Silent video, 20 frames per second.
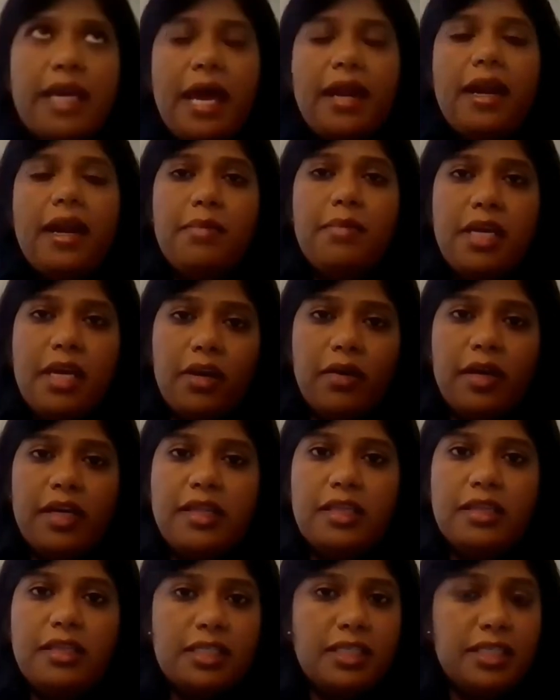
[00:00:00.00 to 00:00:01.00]
again, I'm
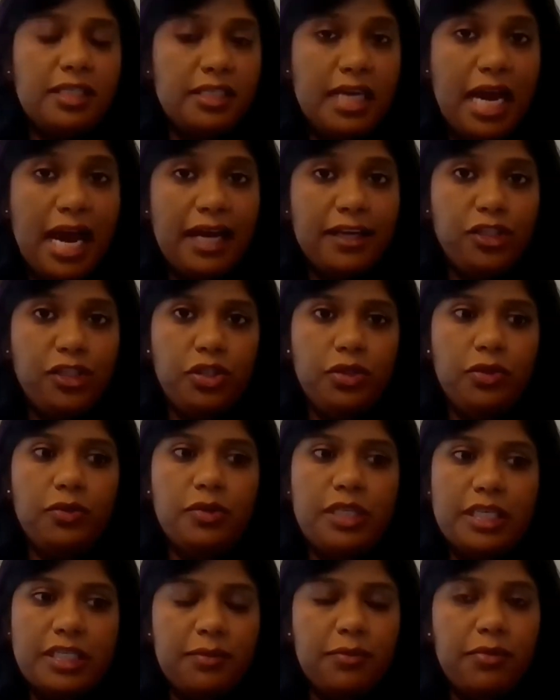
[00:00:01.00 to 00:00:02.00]
hearing that the
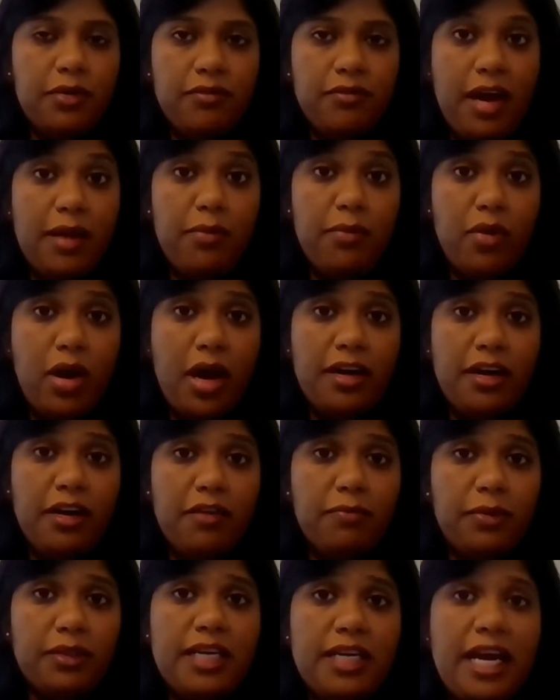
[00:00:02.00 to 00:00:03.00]
statute doesn't provide broad
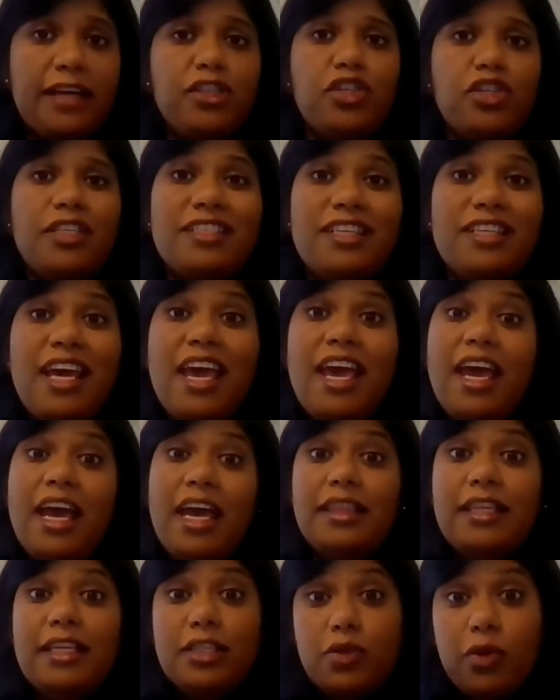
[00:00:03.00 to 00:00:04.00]
enough protections,
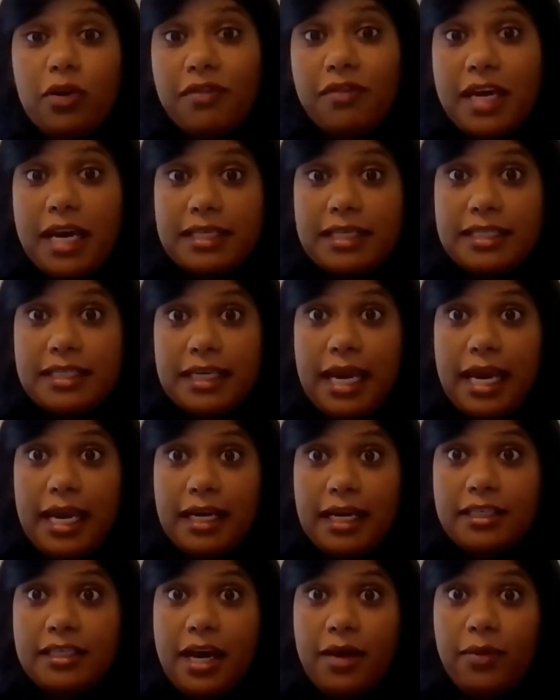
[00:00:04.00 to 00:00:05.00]
and then sort of kicks the
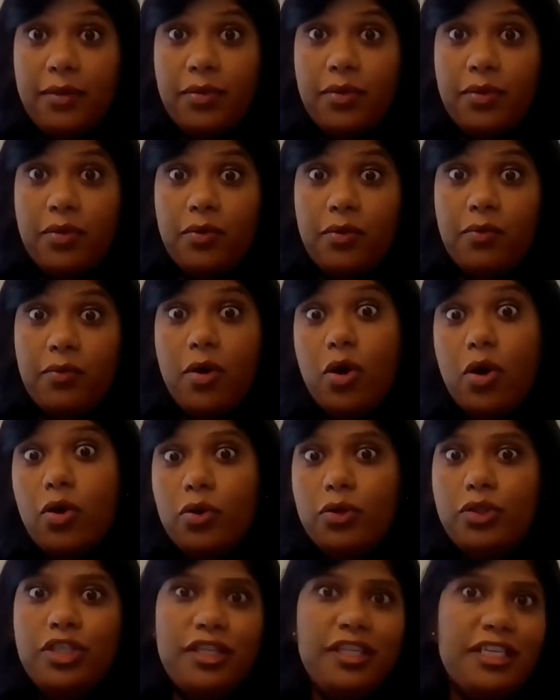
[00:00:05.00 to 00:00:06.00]
can down the
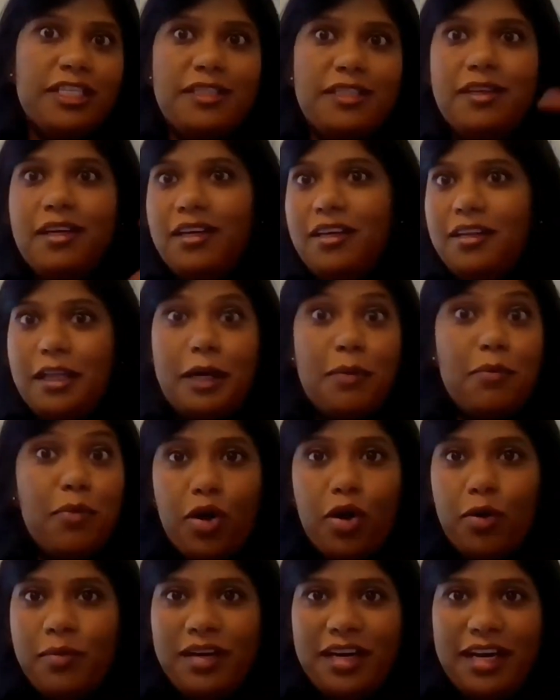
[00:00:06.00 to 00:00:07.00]
road to these like
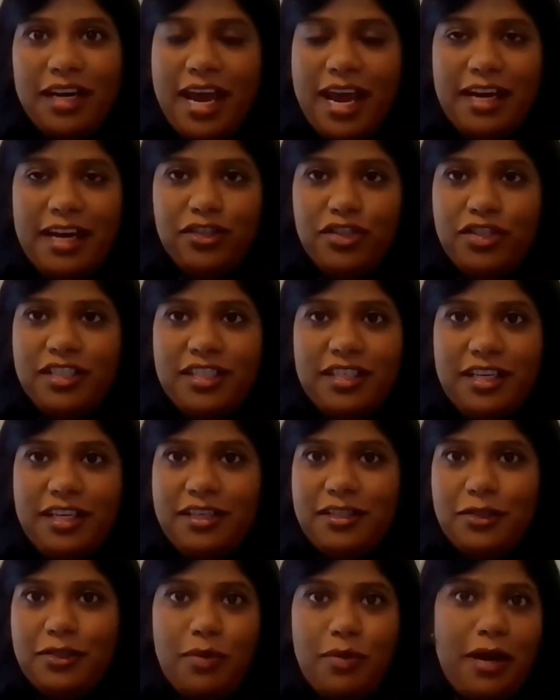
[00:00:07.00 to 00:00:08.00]
permitting
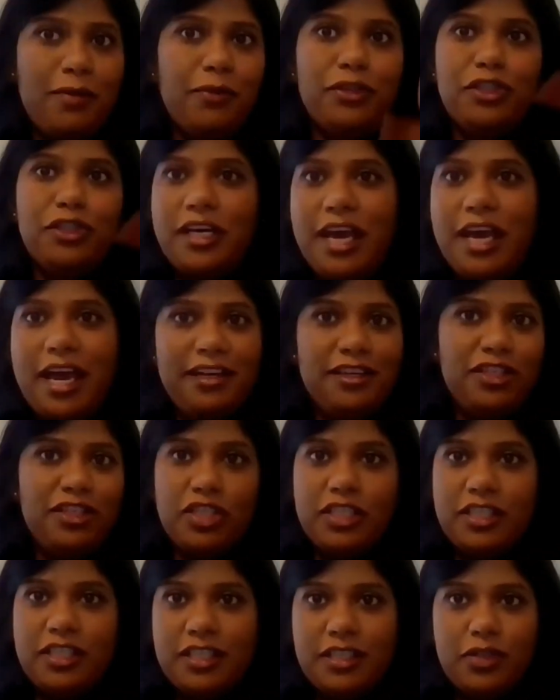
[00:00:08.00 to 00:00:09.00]
agencies, right? Which again
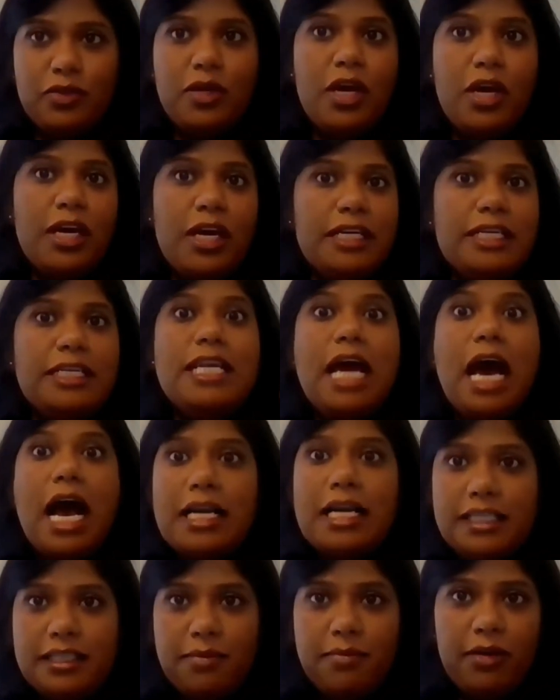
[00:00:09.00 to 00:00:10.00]
is just this
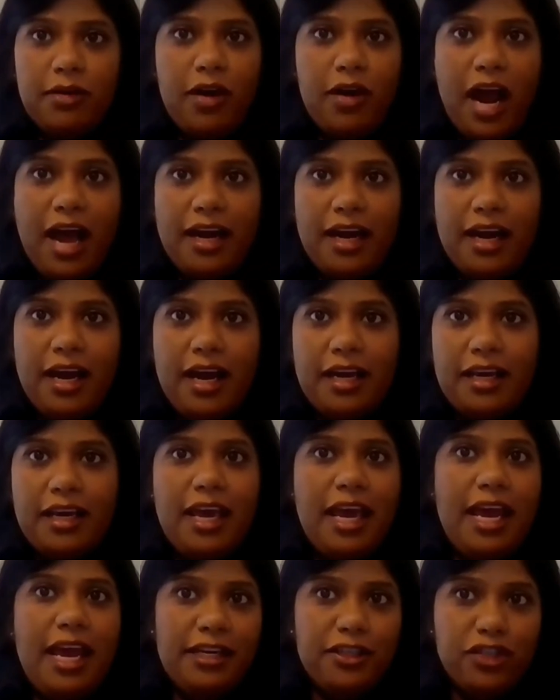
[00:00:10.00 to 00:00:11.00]

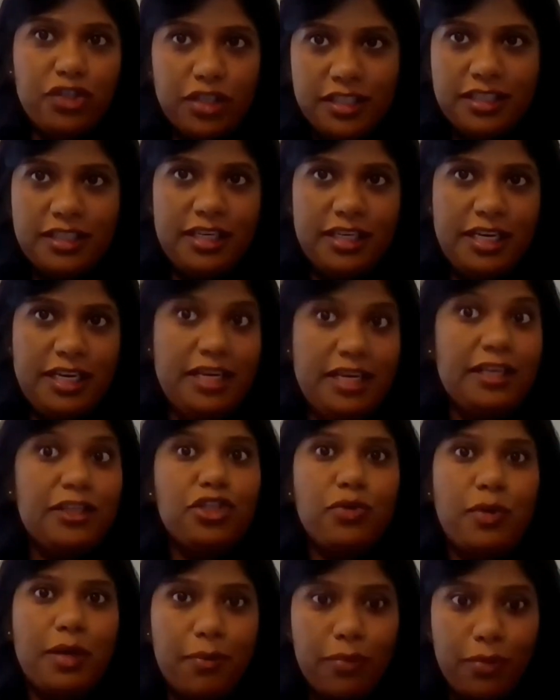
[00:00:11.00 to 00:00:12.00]
non-democratic agency
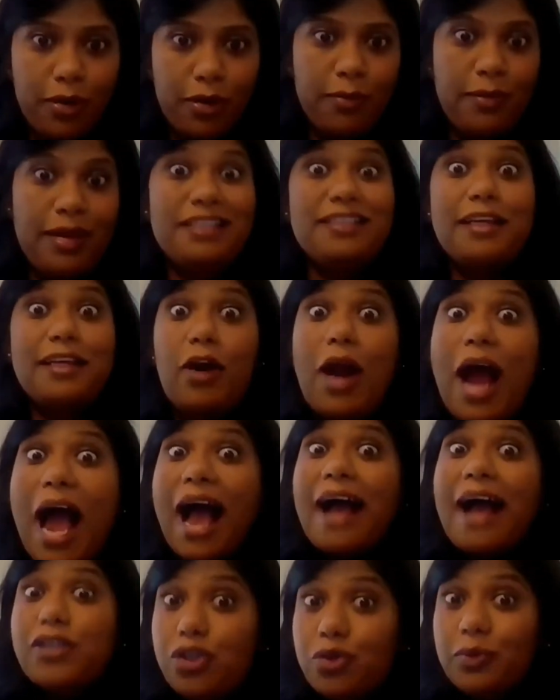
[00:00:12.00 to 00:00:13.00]
issuing permits that are
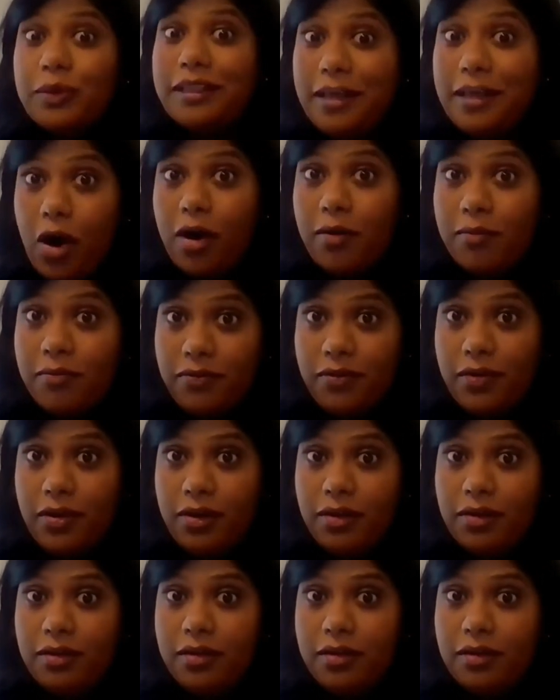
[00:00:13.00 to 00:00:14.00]
actually
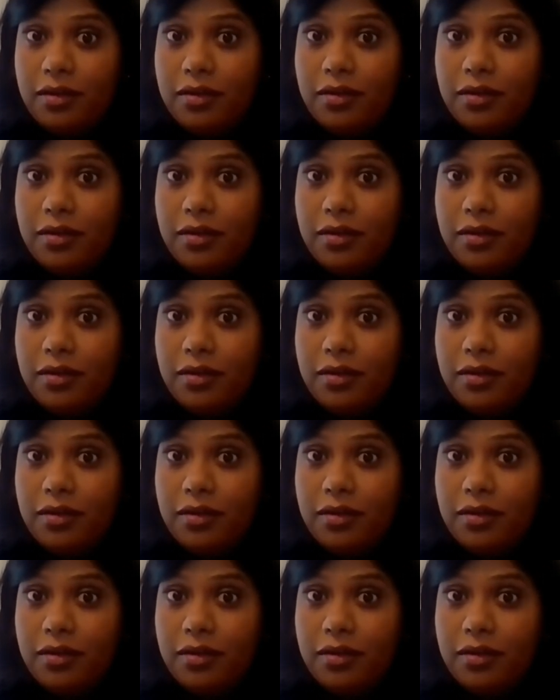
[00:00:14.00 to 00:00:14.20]
harmful.